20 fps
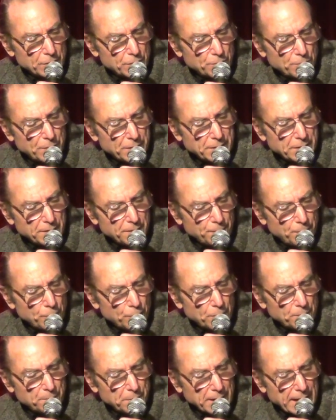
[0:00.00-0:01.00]

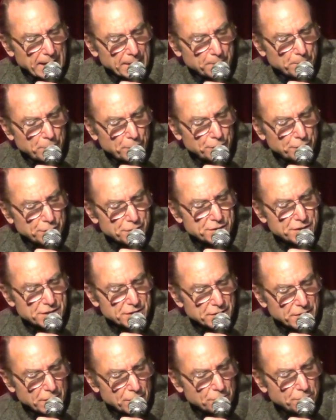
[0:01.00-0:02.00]
24 blackbirds
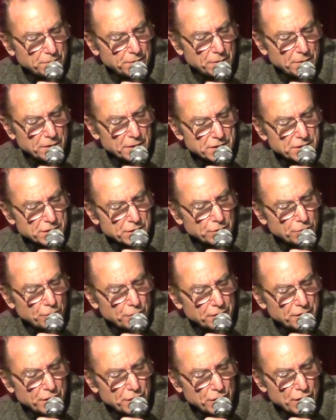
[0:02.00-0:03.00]
slow to the
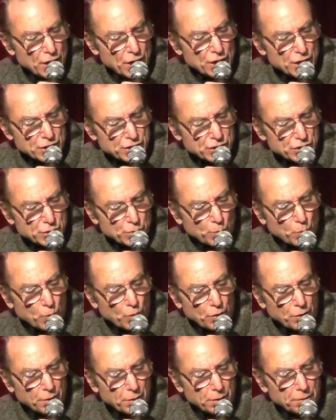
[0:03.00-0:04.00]
slaughter,
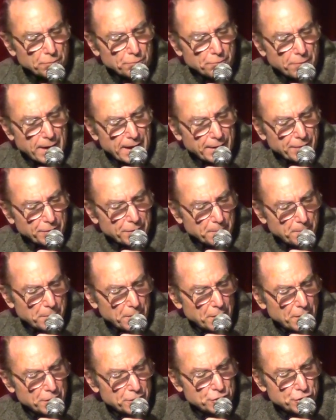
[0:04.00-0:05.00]
swirl round the
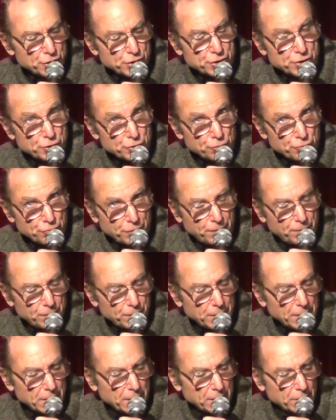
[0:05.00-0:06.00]
barges,
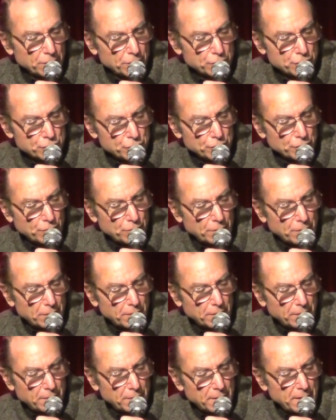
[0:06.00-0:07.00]
drifting the
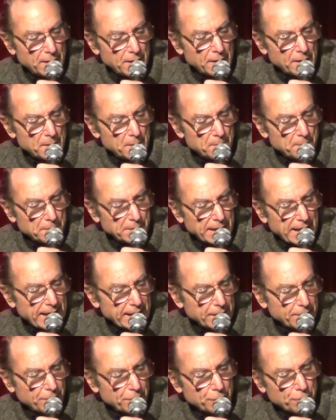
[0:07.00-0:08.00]
shore.
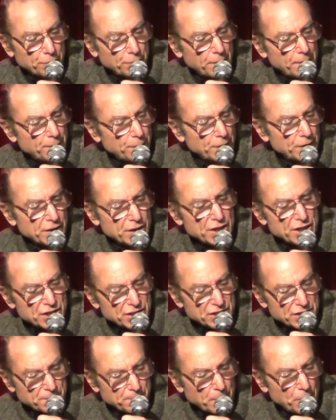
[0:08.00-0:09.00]
Black of the river,
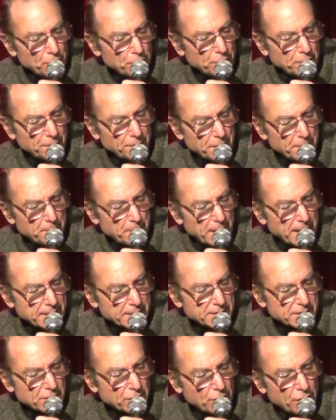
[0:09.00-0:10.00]
smoke of the
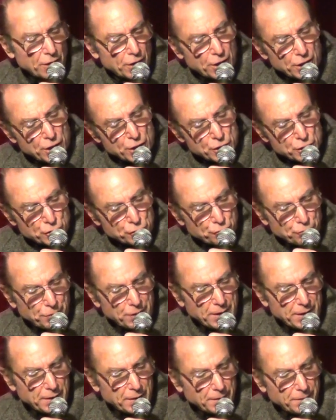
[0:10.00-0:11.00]
boxcar,
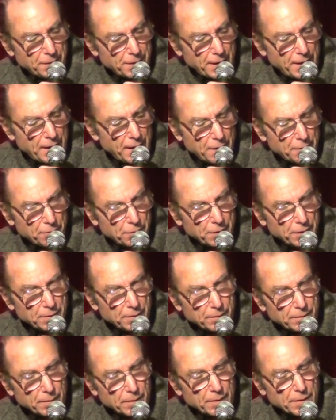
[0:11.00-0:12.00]
shriek of the
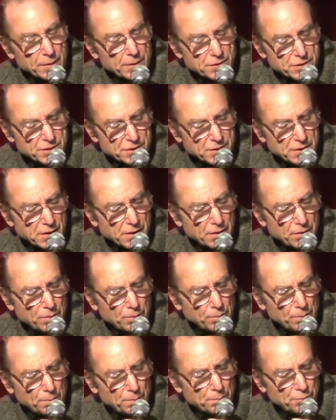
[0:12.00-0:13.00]
heron, the
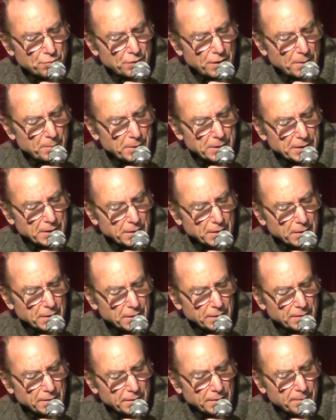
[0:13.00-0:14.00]
slow
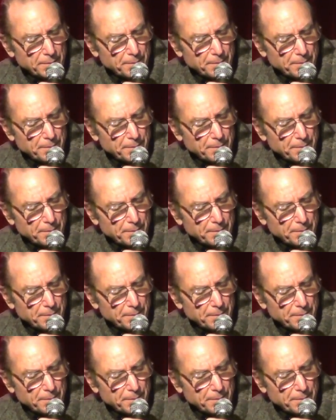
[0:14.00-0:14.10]
promenade.